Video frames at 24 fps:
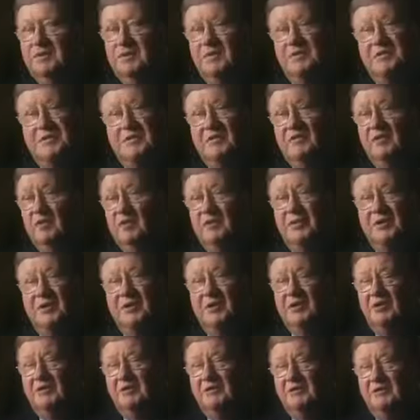she was having a
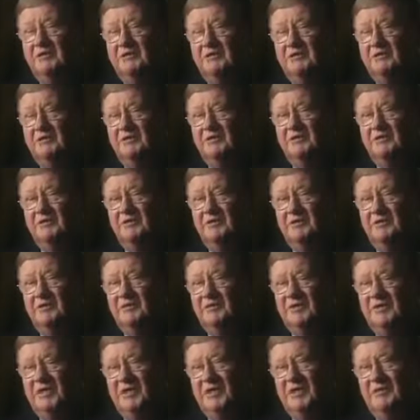ball. I
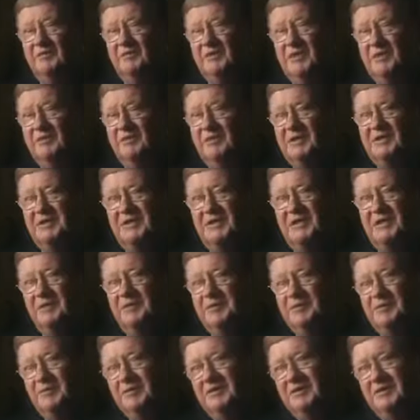mean, how, how many
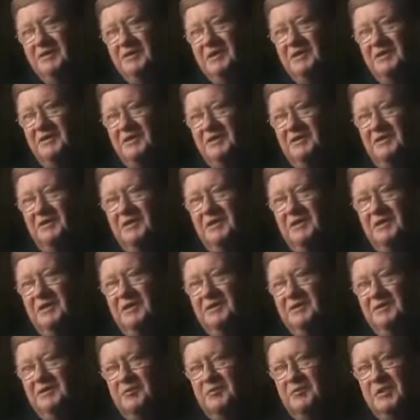times do you get to,
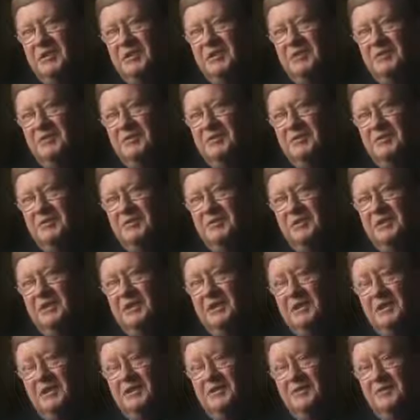to make a tour and
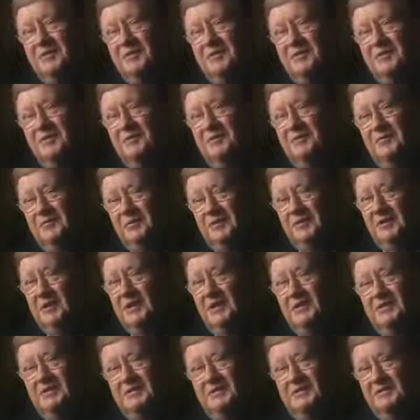lead a tour of Fort
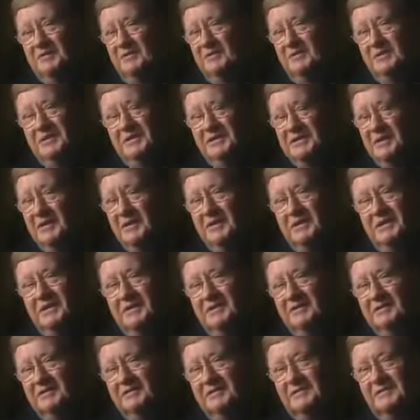Knox, Kentucky?
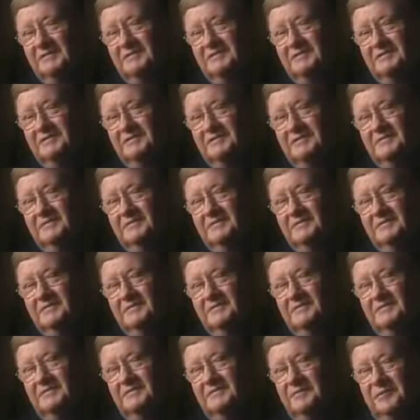
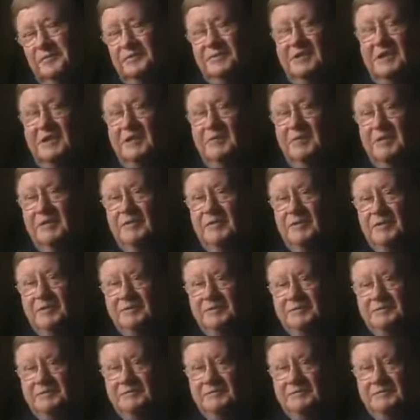First time ever.